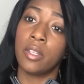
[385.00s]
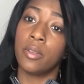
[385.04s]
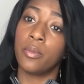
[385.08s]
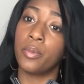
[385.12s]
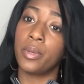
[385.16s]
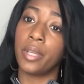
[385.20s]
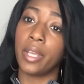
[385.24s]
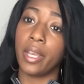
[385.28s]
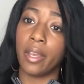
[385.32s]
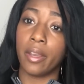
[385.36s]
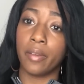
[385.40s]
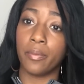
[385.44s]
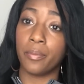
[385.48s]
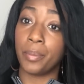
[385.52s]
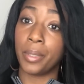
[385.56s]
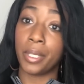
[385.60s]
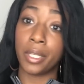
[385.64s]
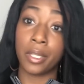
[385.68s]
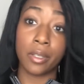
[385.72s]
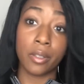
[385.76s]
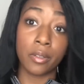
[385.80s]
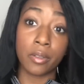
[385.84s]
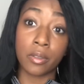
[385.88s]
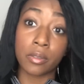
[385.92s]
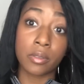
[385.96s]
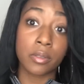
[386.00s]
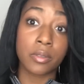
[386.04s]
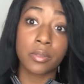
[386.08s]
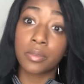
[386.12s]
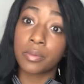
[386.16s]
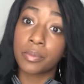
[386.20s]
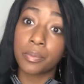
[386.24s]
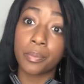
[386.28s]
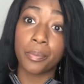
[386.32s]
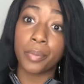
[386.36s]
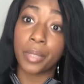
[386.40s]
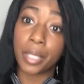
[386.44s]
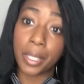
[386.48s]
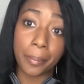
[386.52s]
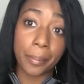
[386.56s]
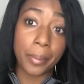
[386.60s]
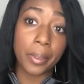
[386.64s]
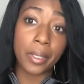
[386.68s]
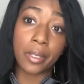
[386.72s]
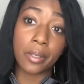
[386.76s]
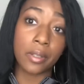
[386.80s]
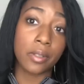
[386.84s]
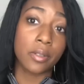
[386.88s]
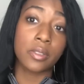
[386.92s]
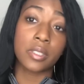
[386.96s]
we have bills, big
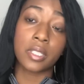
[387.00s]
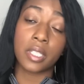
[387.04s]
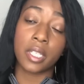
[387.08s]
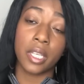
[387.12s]
bills,